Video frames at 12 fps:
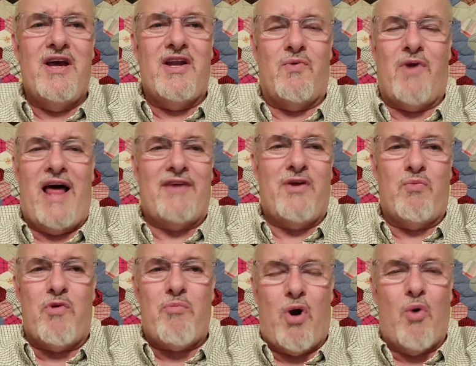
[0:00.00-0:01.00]
to realize that
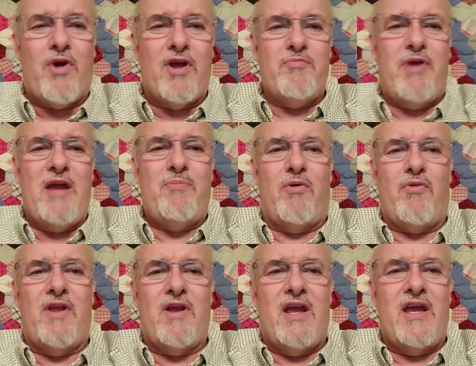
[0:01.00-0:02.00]
we're broken people
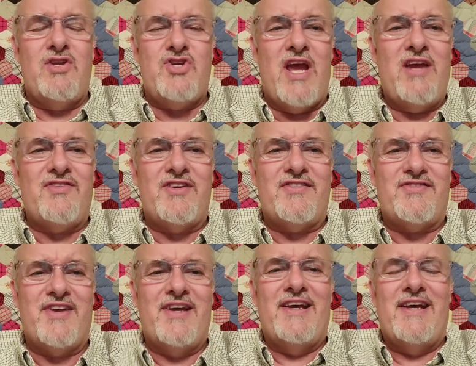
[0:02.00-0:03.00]
that need
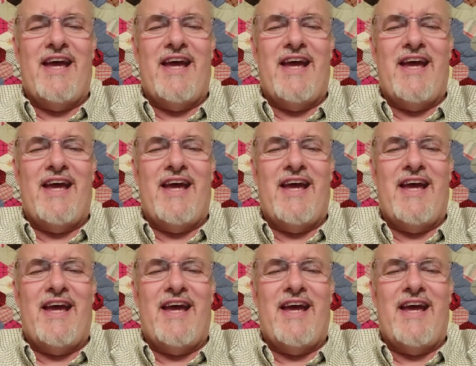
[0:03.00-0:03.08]
Jesus,